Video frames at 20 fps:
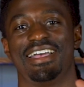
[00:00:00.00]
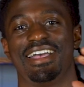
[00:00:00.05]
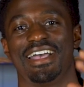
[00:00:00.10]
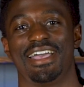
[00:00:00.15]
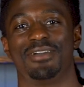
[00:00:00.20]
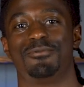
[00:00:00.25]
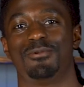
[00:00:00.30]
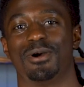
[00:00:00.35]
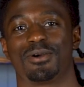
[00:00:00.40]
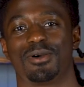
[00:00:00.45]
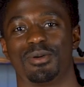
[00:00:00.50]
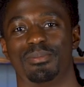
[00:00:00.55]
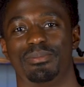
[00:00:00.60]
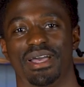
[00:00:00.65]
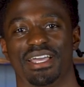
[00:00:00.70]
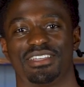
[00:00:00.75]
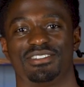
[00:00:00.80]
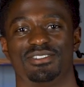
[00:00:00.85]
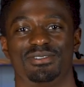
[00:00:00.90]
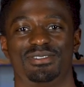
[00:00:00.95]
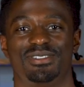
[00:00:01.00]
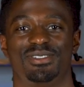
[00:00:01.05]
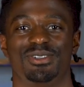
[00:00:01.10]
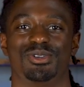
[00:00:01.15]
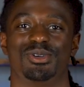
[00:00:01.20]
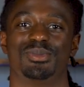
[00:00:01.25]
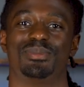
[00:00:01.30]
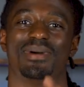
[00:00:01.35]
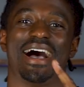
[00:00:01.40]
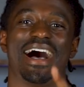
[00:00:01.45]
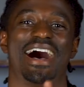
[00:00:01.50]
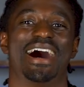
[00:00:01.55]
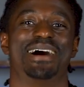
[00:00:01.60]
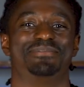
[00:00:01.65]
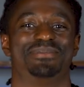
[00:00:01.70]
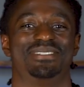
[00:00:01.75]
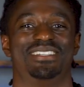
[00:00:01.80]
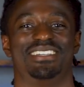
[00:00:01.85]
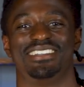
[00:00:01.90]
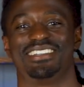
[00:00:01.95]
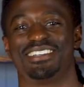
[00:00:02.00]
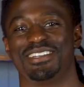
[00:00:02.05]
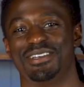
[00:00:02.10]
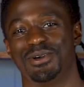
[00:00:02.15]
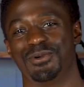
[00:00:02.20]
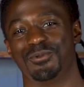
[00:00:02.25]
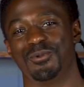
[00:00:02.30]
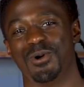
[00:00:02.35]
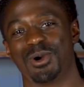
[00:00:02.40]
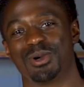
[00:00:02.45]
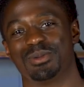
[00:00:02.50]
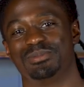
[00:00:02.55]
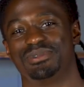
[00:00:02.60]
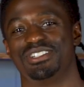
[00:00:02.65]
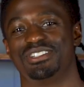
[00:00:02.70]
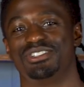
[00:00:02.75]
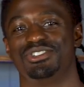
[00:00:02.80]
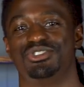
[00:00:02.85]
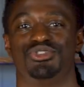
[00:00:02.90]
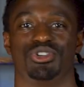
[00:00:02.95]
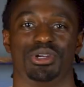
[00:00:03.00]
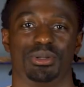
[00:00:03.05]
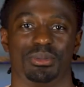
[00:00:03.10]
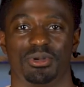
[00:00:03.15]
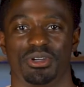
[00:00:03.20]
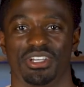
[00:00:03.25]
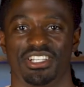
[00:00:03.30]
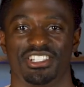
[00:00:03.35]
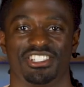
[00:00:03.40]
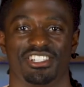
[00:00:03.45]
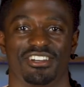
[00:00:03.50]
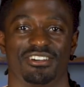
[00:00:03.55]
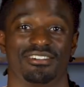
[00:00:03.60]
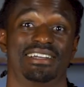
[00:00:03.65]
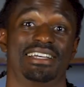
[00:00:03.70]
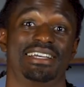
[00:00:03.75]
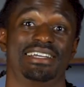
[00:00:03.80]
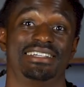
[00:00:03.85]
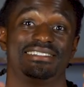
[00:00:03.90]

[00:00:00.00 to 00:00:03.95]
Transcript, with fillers: Hey, welcome back YouTube. I'm Zeke and welcome to the Dream Green Show.